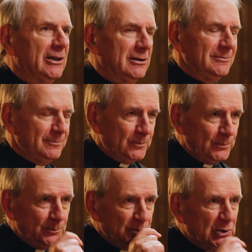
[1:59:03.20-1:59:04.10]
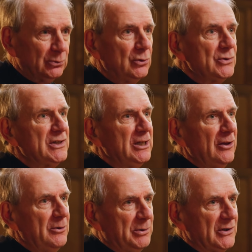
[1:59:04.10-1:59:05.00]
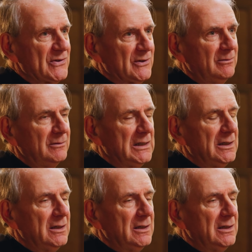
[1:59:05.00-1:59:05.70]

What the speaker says: anger towards another person